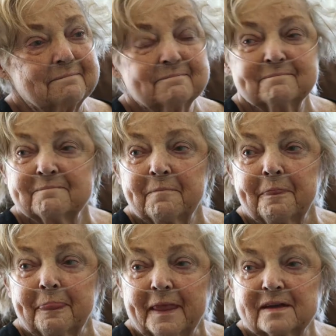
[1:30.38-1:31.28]
why I
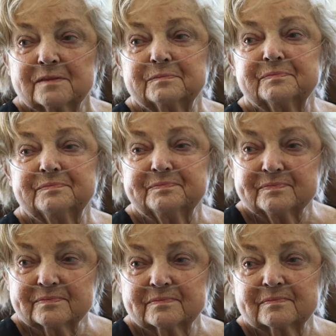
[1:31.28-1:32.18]
chose to come over
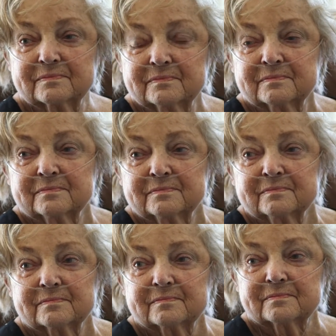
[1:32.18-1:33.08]
here and
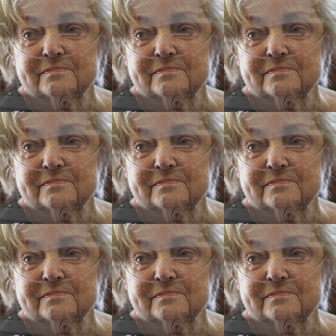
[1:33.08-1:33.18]
help